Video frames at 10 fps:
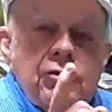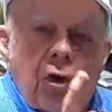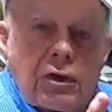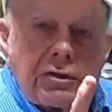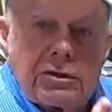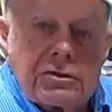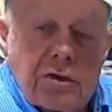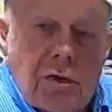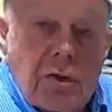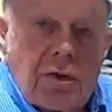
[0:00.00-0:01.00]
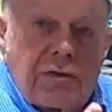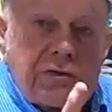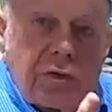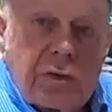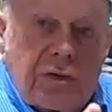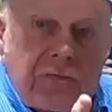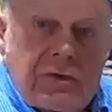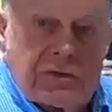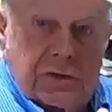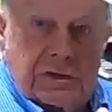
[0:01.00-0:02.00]
Darcy's law of soil
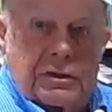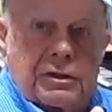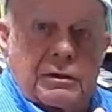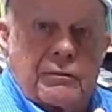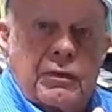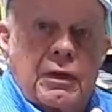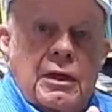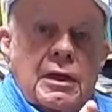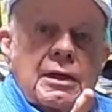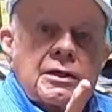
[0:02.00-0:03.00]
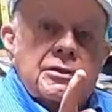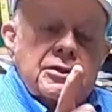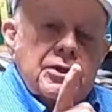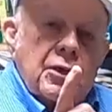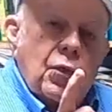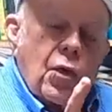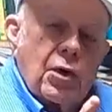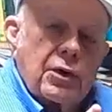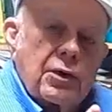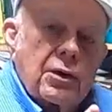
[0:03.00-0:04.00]
physics says that
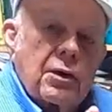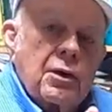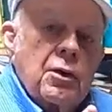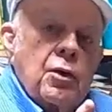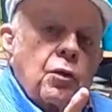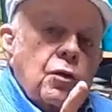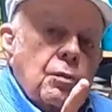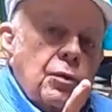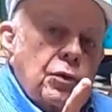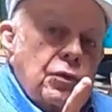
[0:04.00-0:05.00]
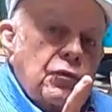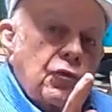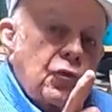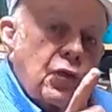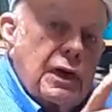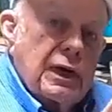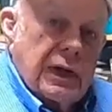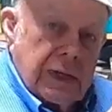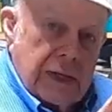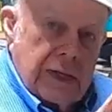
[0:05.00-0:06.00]
water will move
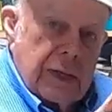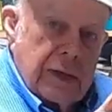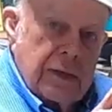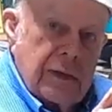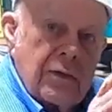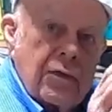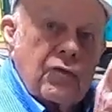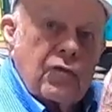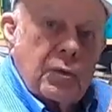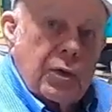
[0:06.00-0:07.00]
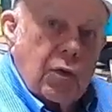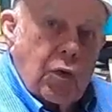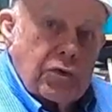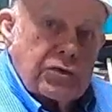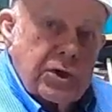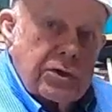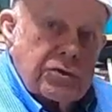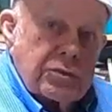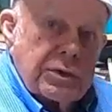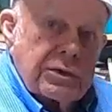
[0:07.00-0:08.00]
readily from a coarse
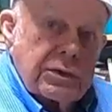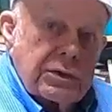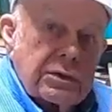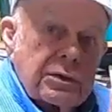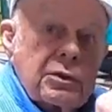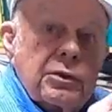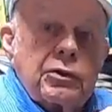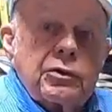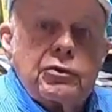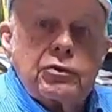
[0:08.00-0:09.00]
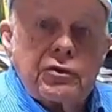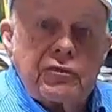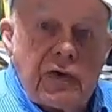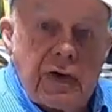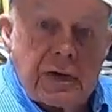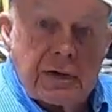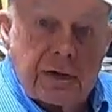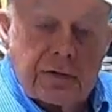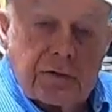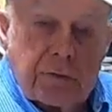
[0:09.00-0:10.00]
textured material to a fine
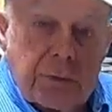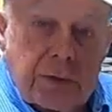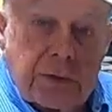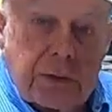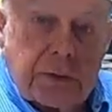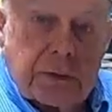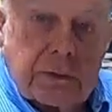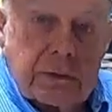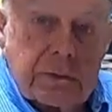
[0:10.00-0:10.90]
textured material.